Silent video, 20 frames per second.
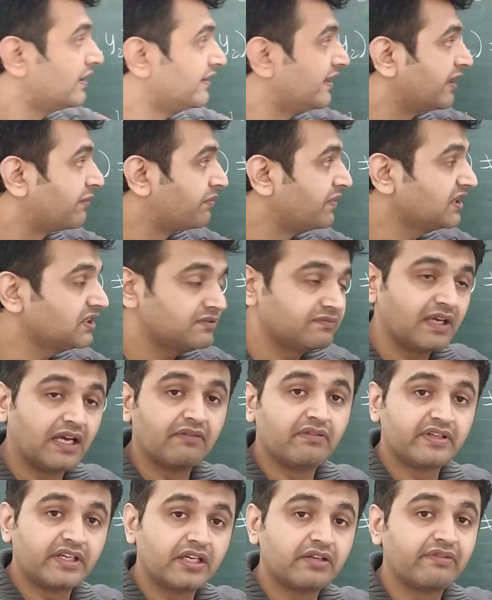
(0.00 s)
that means
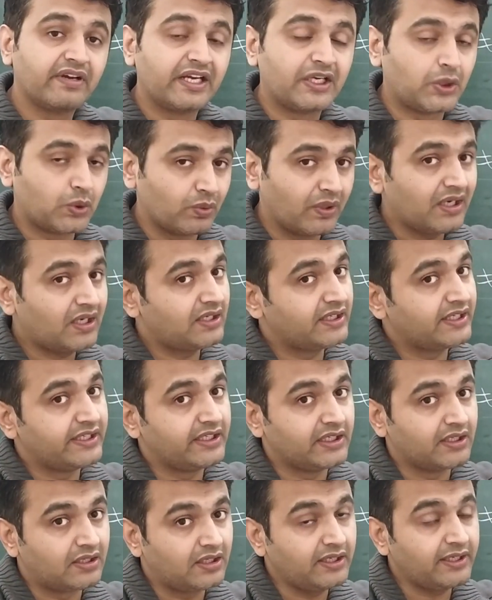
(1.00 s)
y1 and y2 are
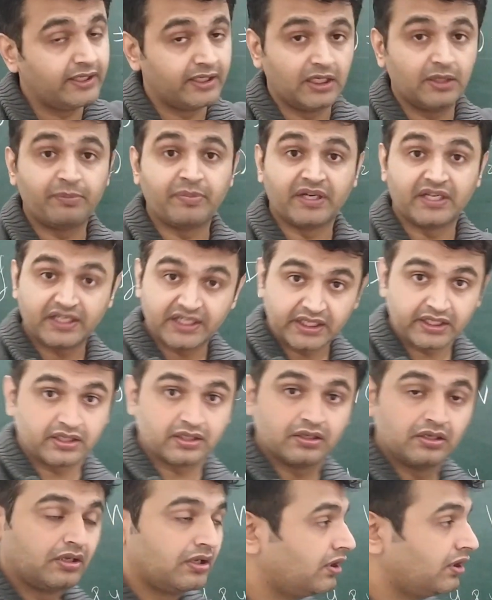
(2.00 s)
linearly independent.